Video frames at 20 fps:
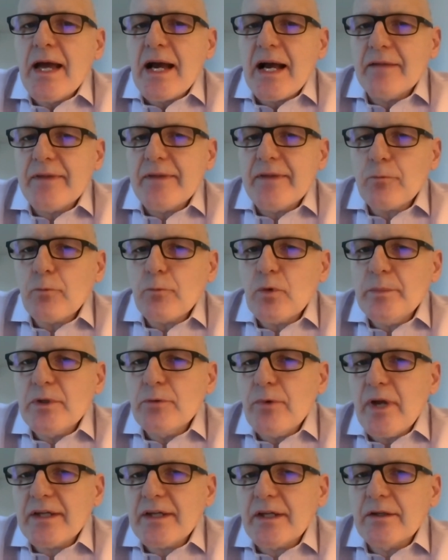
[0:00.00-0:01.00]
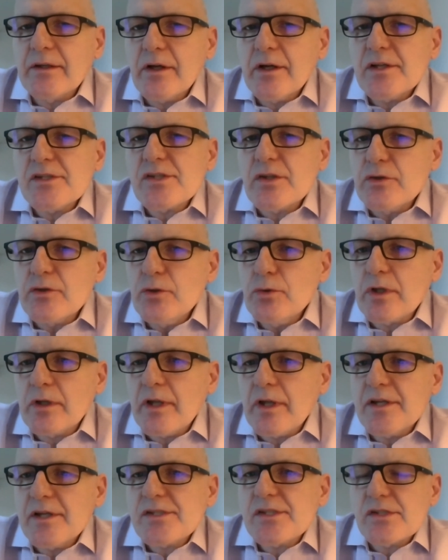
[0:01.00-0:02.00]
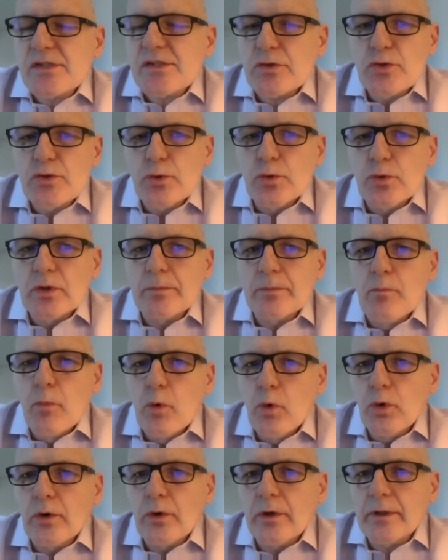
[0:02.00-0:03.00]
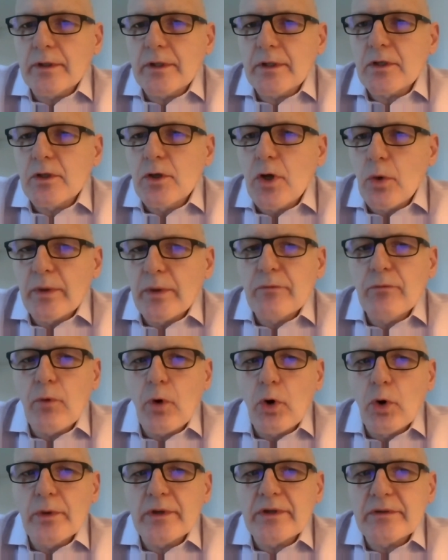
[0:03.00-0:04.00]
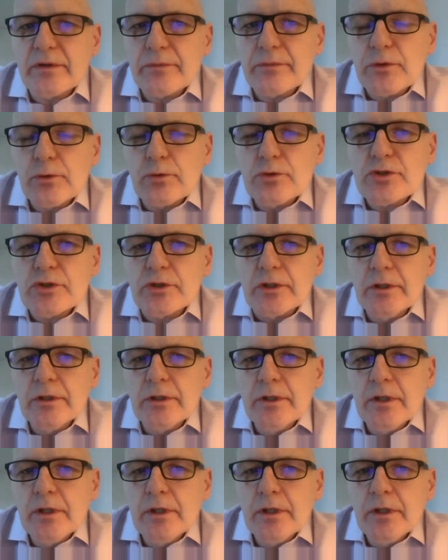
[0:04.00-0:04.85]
And that will be recognized and utilized as a tool more going forward in the future.